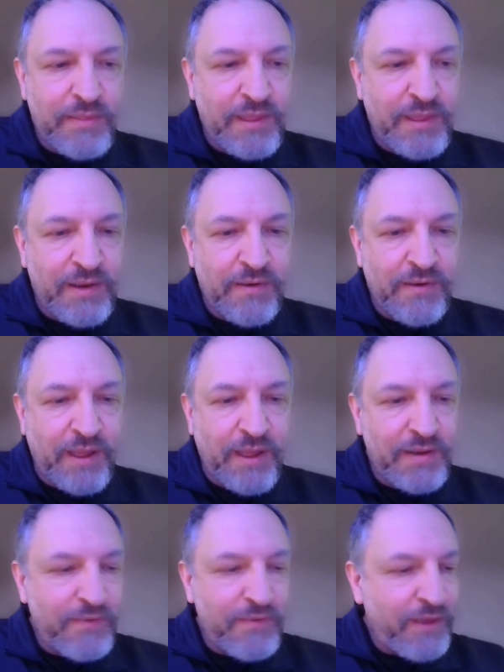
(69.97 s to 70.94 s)
Then
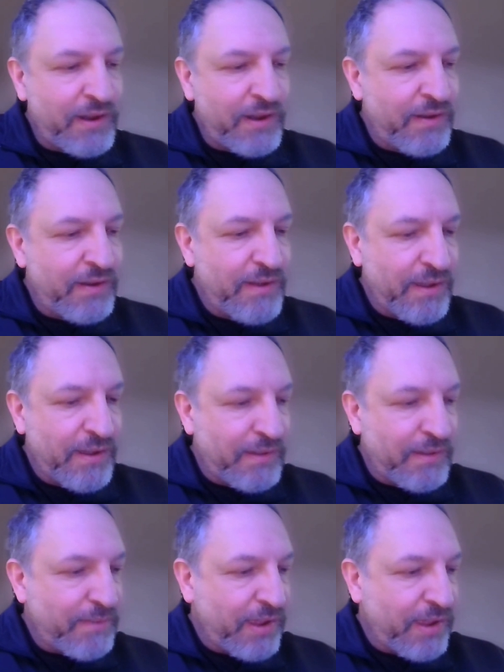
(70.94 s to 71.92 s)
I decided
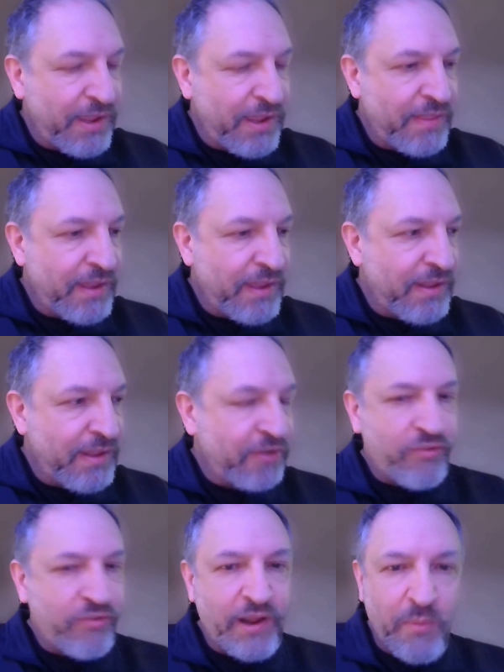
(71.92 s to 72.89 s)
I had that
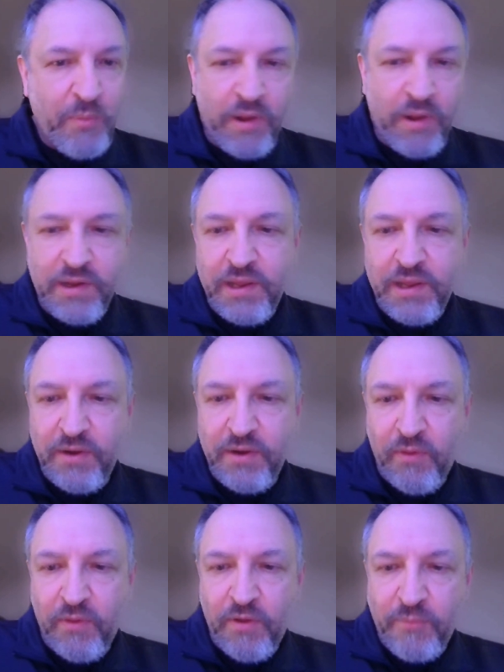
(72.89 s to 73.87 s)
itch that I wanted to get
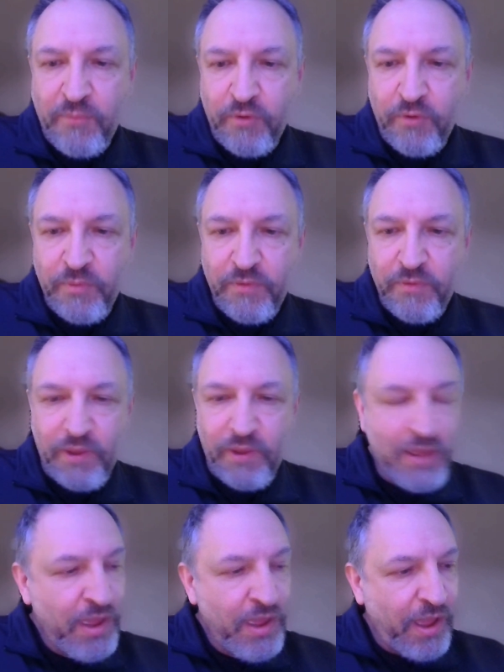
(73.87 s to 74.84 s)
into law enforcement. So
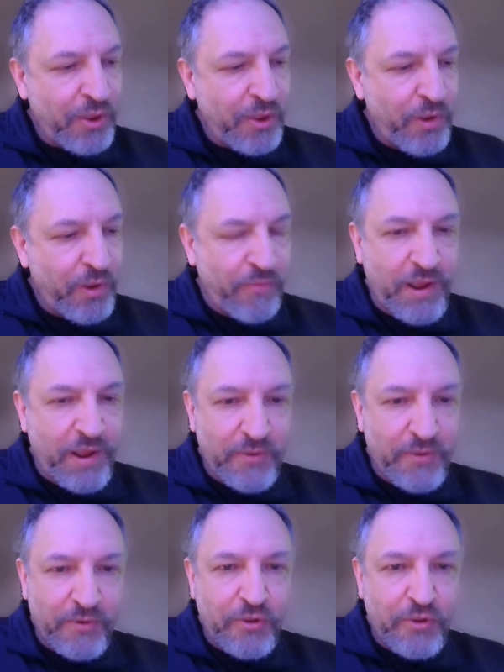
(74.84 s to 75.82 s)
I quit a
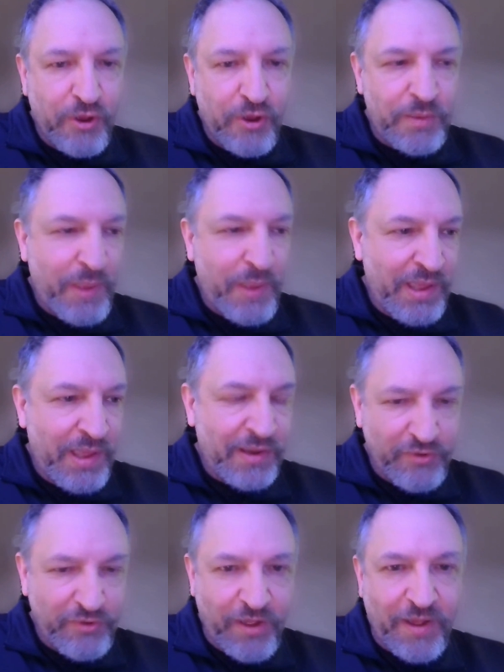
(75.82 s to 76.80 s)
rather good
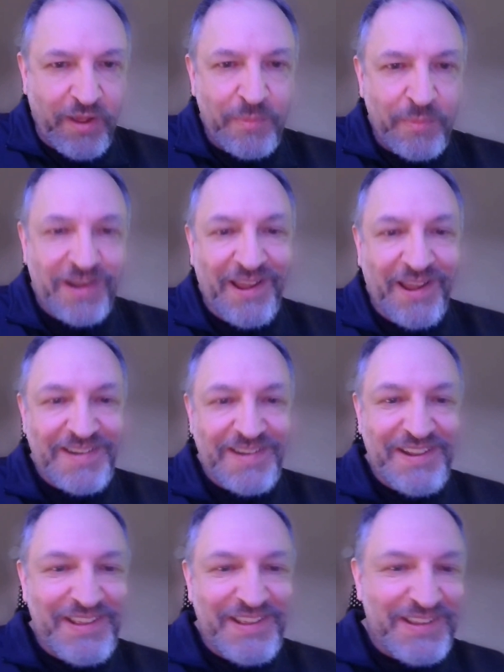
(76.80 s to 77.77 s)
paying job in
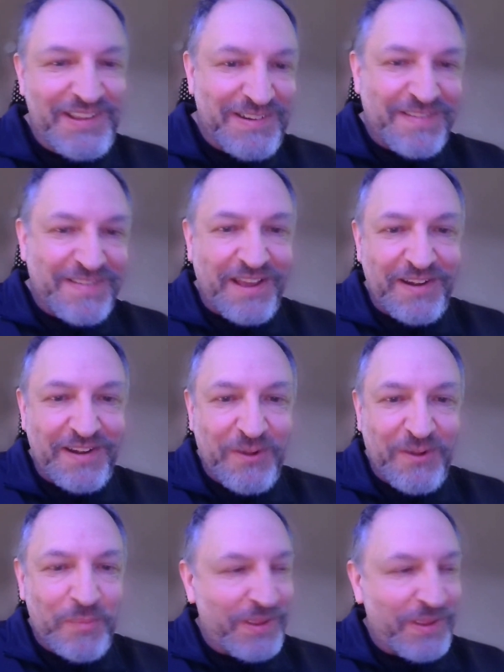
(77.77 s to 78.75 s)
IT and decided to
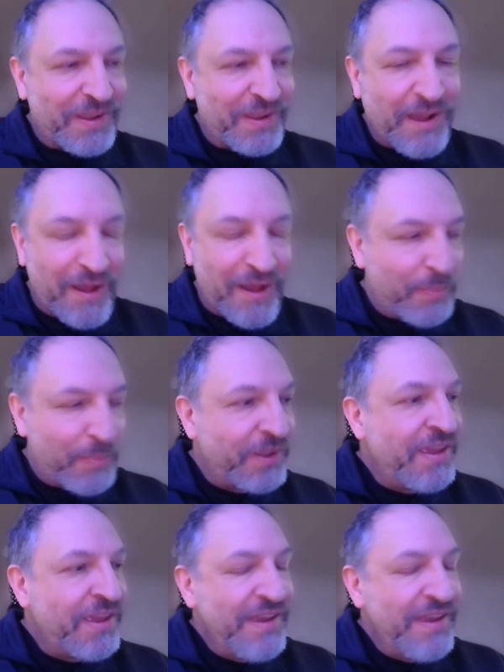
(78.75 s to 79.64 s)
go be a cop.